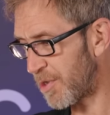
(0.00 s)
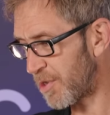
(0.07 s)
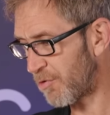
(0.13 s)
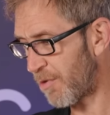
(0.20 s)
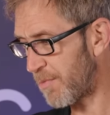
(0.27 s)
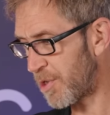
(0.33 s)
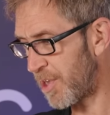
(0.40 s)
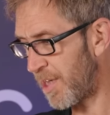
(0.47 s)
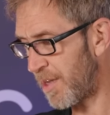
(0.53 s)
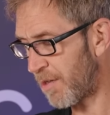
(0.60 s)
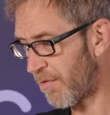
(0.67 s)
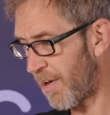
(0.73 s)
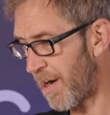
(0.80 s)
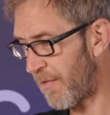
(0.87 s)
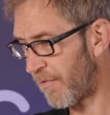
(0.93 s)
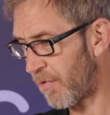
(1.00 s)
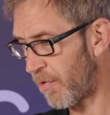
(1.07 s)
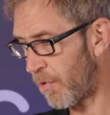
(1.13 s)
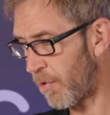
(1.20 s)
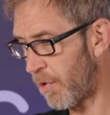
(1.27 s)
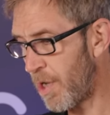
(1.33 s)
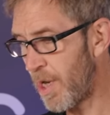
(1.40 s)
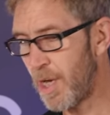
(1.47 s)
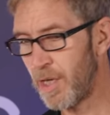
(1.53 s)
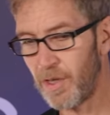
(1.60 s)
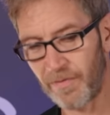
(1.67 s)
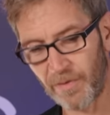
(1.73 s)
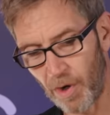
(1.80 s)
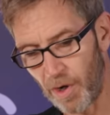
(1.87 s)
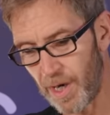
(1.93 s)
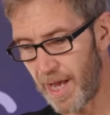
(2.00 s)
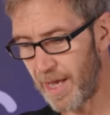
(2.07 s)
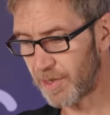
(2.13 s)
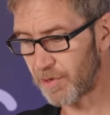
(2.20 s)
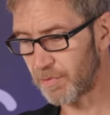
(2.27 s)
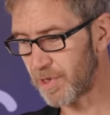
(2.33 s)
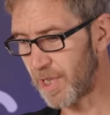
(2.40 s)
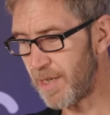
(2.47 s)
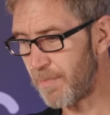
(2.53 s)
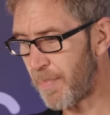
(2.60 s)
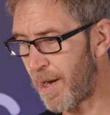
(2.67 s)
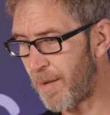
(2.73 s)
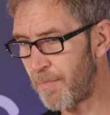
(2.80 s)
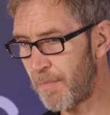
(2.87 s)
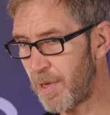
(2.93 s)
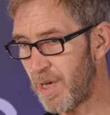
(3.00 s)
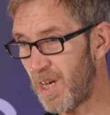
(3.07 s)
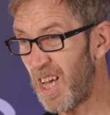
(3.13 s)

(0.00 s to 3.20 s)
description in the ground floor. You've got an air source heat pump.